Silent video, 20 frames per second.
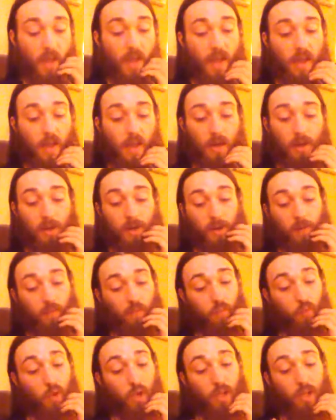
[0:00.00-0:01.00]
and
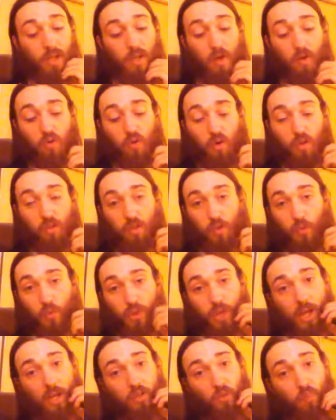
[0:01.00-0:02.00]
really no torso
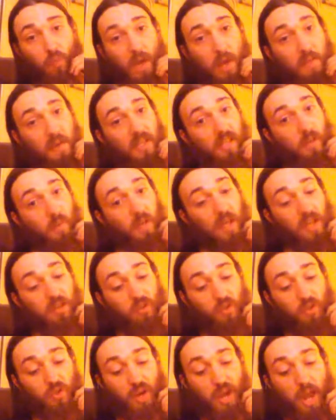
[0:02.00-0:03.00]
protection. Maybe some leather
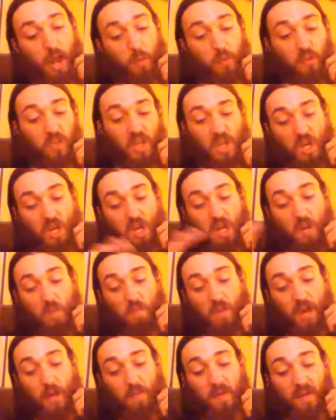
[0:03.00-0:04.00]
straps,
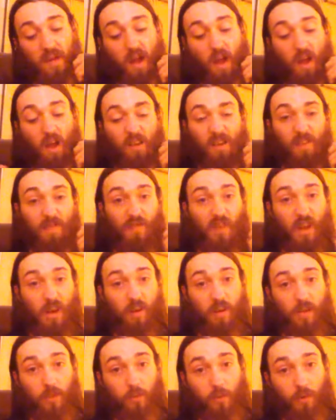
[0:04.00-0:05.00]
maybe not. It
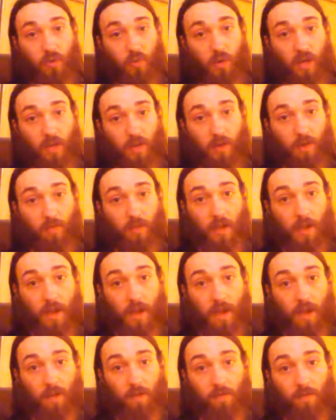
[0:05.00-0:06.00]
varies between if they
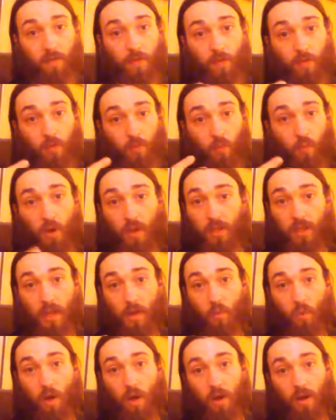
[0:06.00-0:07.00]
have what they
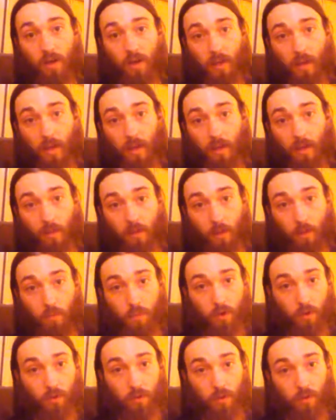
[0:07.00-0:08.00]
want and their
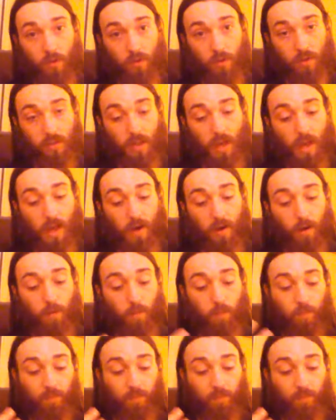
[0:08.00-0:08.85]
personal desire.